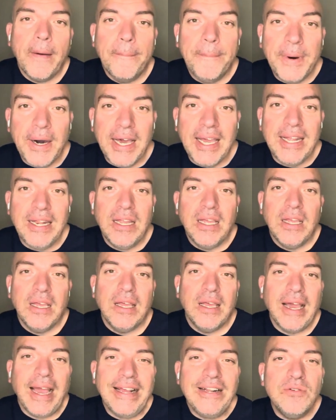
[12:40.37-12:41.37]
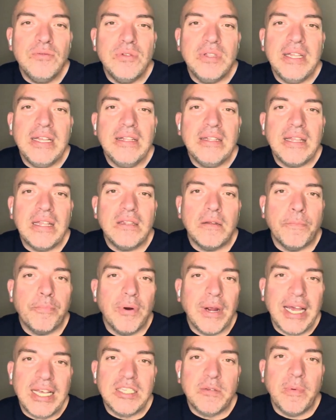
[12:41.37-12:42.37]
But I don't think that the
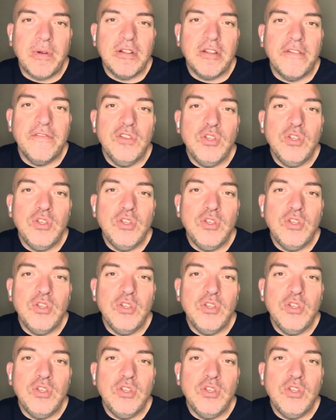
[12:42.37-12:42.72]
prospect of